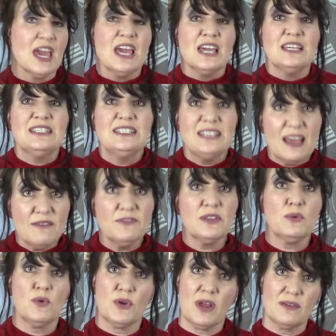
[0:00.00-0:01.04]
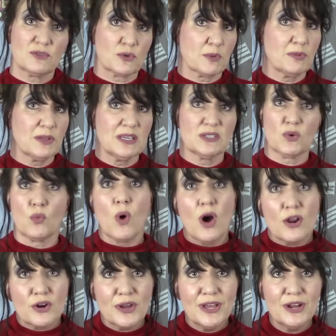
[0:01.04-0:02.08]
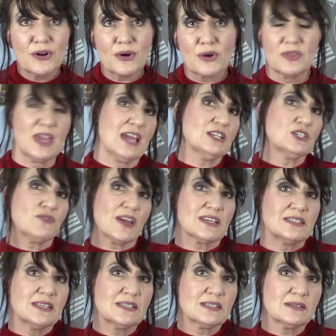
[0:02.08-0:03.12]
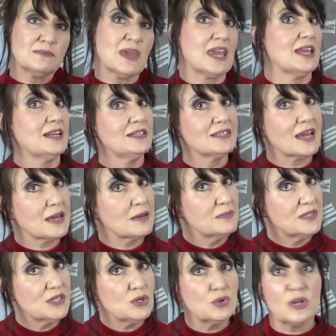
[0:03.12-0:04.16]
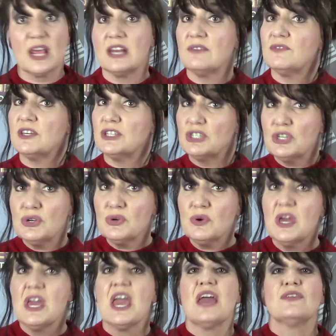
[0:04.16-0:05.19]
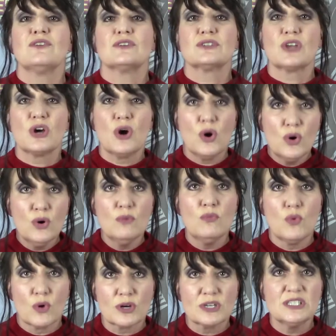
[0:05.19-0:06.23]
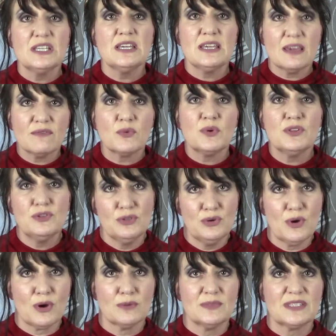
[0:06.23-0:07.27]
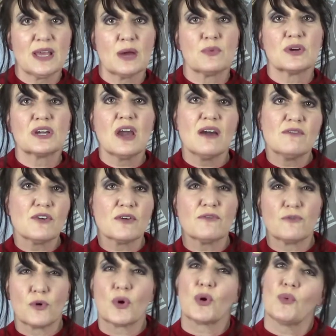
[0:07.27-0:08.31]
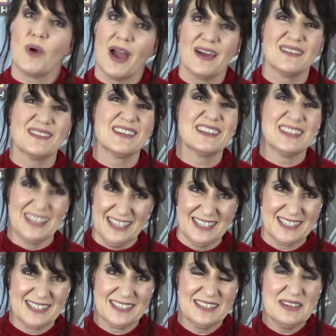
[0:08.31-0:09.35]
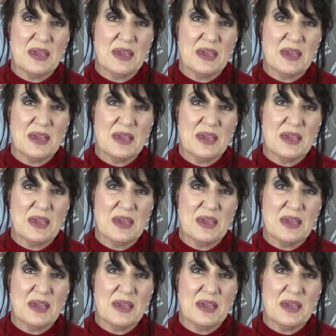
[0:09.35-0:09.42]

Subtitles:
You definitely won't have to replace a water heater or the HVAC system anytime soon. And if you do, there's a home warranty given with new homes that would cover it for a while at least.